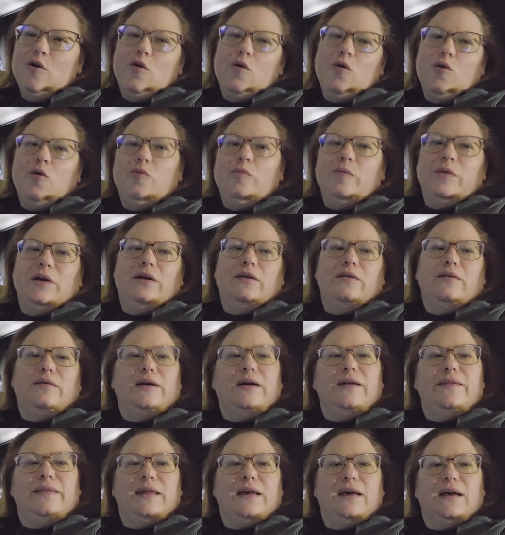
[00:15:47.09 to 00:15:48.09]
oatmeal,
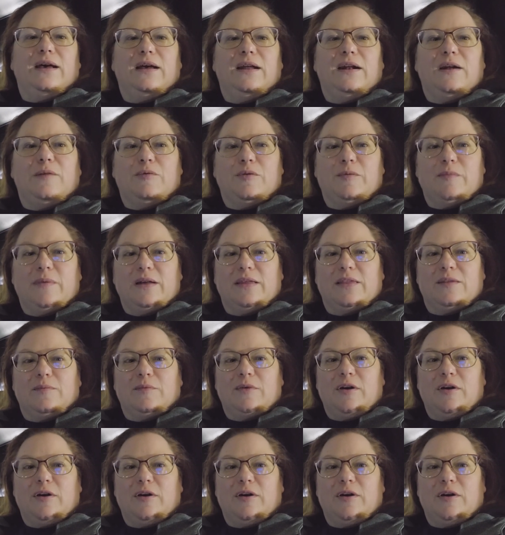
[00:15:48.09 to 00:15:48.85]
and then I'm going to make some